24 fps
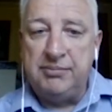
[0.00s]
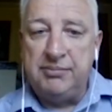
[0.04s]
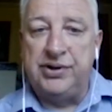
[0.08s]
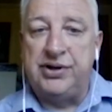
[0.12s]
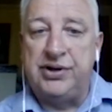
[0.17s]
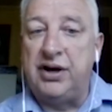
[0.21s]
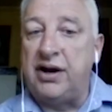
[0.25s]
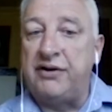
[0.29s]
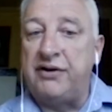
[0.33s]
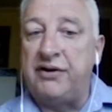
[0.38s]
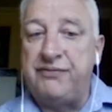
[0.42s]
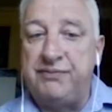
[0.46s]

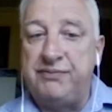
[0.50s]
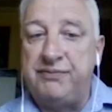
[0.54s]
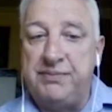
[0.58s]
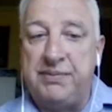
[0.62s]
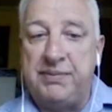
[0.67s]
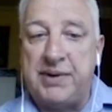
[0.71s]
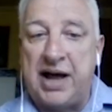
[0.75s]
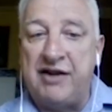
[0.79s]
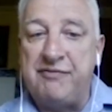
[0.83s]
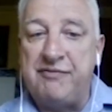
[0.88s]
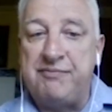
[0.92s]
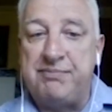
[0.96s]
but
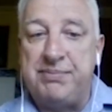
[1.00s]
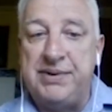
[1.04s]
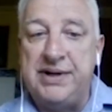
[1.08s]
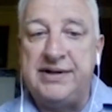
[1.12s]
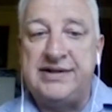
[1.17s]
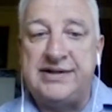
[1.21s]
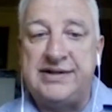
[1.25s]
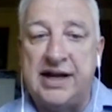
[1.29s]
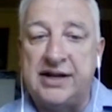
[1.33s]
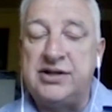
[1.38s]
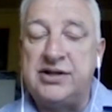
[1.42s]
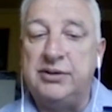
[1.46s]
have been
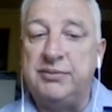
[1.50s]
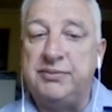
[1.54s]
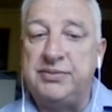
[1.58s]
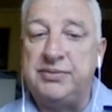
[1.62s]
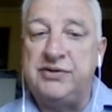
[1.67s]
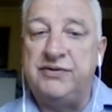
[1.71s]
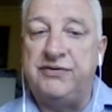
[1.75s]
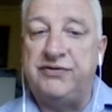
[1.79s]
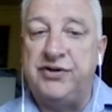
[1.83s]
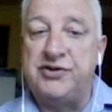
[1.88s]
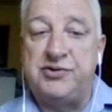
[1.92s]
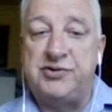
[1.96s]
set up
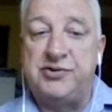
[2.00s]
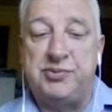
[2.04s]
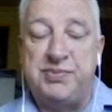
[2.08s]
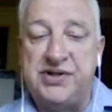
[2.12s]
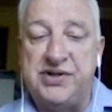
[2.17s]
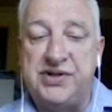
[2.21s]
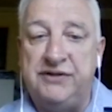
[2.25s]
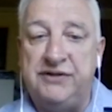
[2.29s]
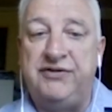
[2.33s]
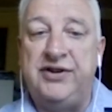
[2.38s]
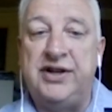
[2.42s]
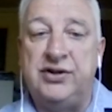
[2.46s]
for
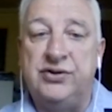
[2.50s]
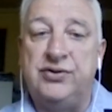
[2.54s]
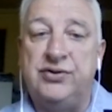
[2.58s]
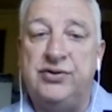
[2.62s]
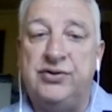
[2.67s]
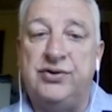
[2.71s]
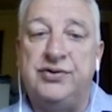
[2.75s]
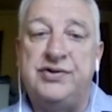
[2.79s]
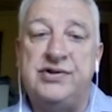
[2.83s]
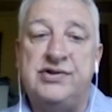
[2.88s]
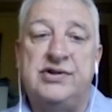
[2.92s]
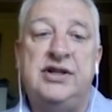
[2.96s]
specific
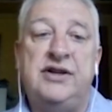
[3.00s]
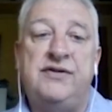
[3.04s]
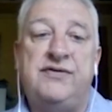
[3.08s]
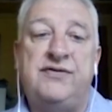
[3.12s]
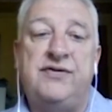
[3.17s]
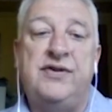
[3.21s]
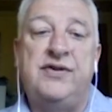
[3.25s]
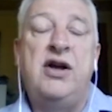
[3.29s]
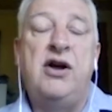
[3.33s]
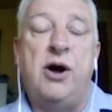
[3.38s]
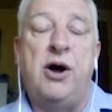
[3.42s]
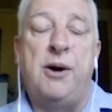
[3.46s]
orders, and if
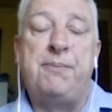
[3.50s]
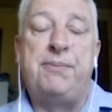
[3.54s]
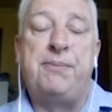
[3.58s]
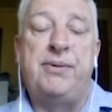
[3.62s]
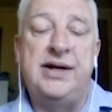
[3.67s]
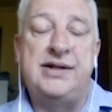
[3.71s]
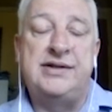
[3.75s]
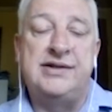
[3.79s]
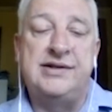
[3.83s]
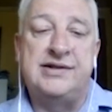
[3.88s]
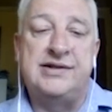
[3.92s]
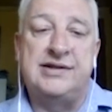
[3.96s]

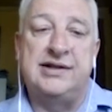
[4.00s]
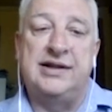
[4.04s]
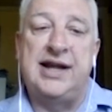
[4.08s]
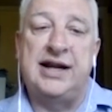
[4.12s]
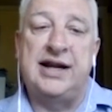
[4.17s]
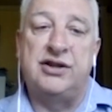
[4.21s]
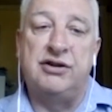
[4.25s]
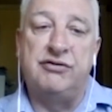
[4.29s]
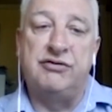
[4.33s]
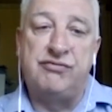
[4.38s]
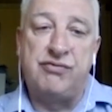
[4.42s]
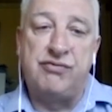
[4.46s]
operators
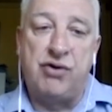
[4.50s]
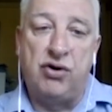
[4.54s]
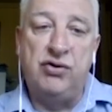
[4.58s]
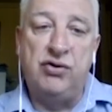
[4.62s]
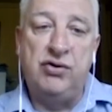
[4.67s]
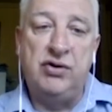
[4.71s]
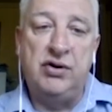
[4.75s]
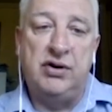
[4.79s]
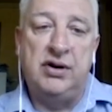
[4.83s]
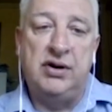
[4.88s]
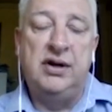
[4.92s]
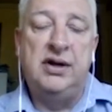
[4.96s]
select the wrong